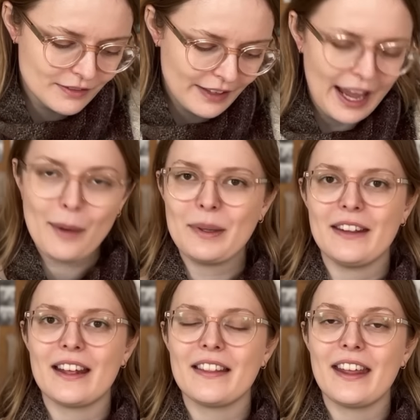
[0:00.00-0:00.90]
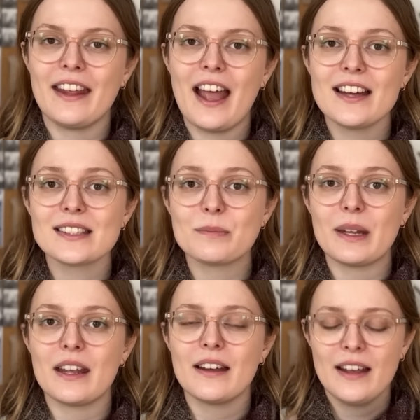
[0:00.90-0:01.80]
happy that they asked
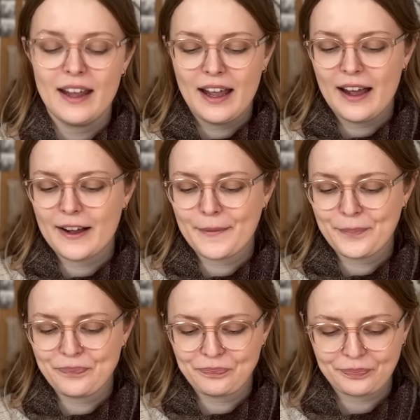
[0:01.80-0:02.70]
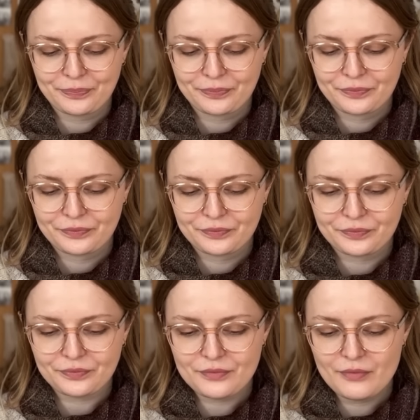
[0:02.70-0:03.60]
me.
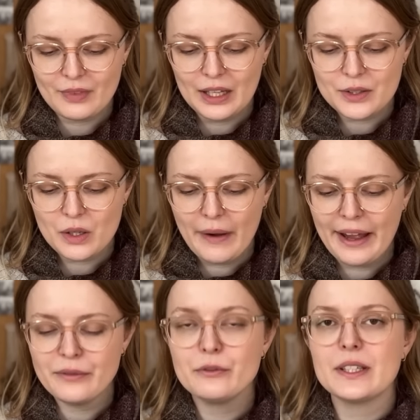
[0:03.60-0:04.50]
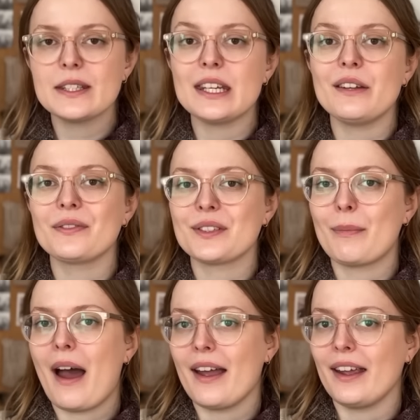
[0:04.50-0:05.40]
So I haven't received
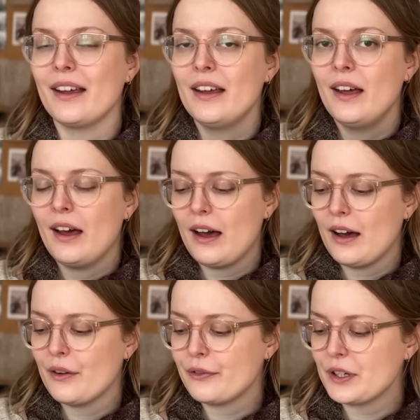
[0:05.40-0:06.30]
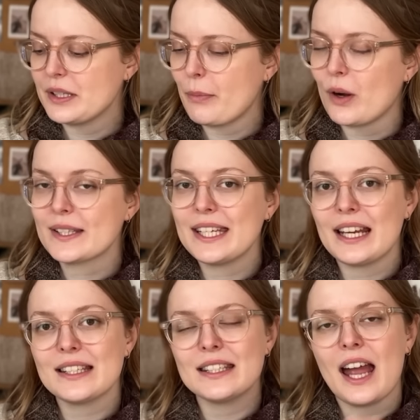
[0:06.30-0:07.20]
my first box
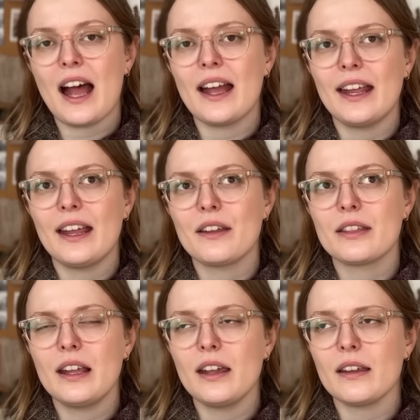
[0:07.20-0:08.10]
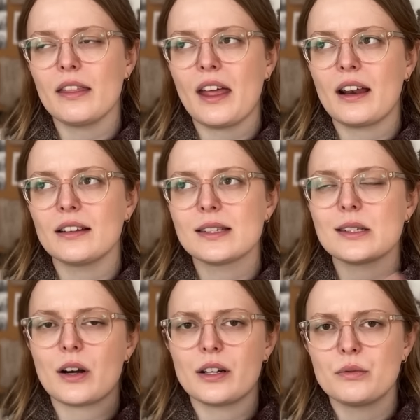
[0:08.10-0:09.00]
yet. I think that'll
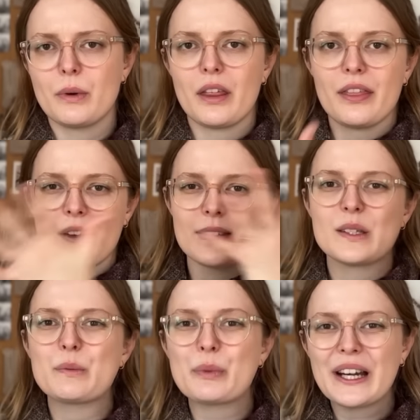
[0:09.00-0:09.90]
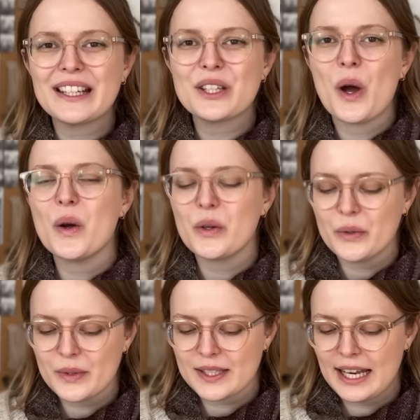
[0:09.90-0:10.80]
start with the spring
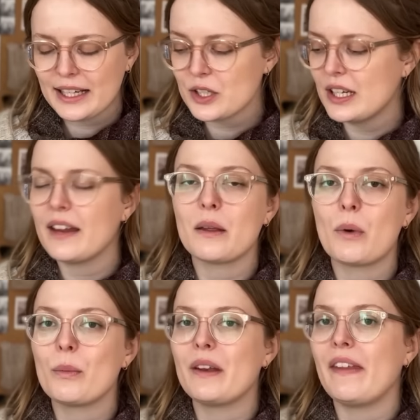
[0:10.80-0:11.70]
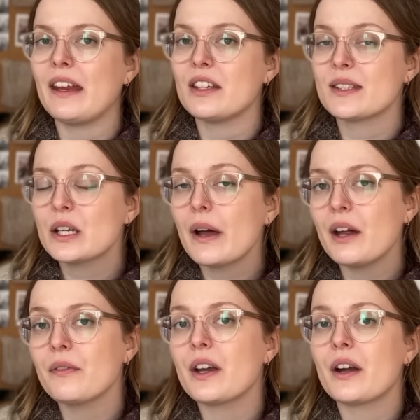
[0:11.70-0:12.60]
tonal selection. At the moment, they still
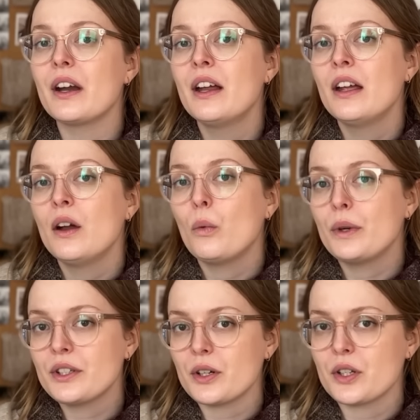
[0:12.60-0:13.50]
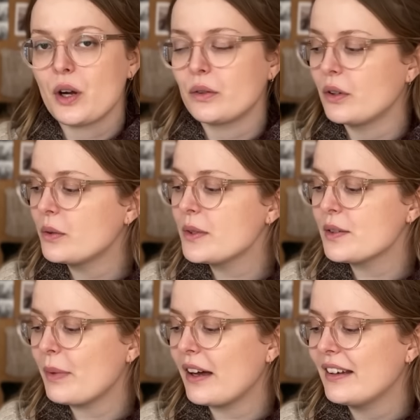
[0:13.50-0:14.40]
have their winter tonals,
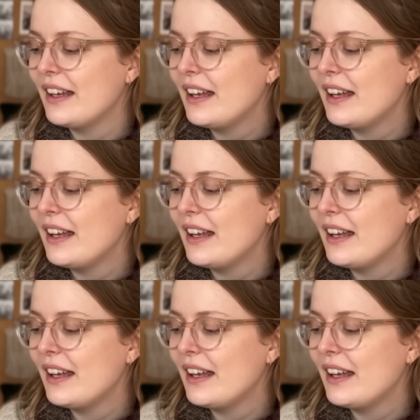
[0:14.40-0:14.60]
but